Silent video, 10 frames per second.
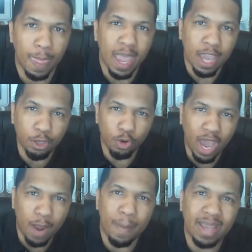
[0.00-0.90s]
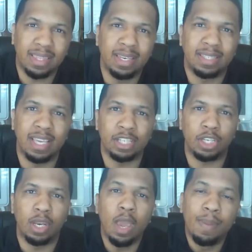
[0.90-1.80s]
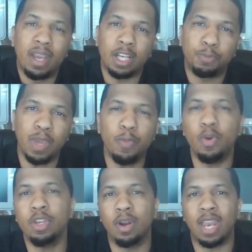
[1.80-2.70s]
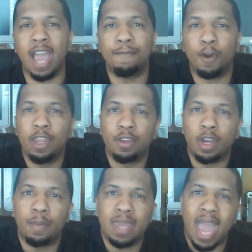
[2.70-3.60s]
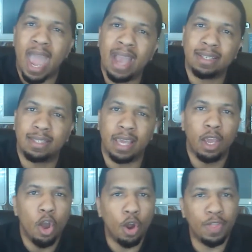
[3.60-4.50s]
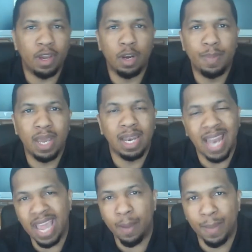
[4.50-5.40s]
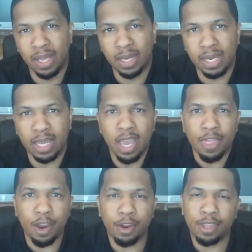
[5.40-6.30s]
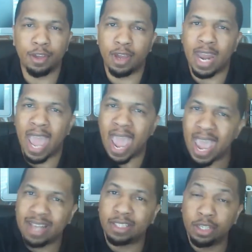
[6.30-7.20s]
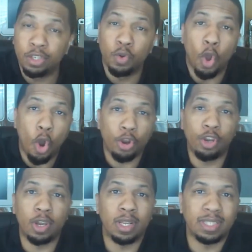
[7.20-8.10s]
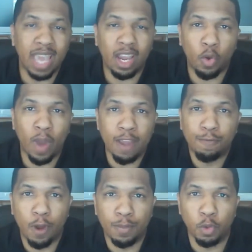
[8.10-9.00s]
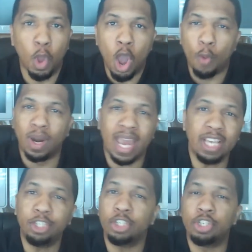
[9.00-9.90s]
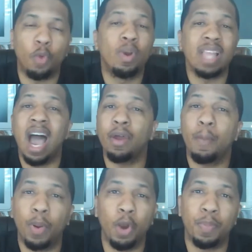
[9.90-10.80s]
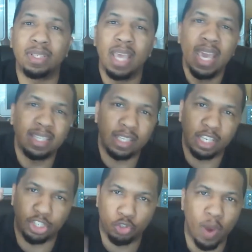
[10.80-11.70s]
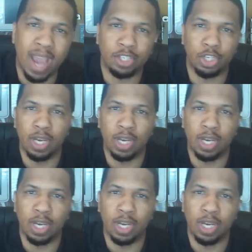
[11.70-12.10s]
And you got to make the decision, because people in your life are either going to be an asset or they're going to be a liability. They're either going to add to you or you're going to take away from you. A relationship without a purpose is a distraction.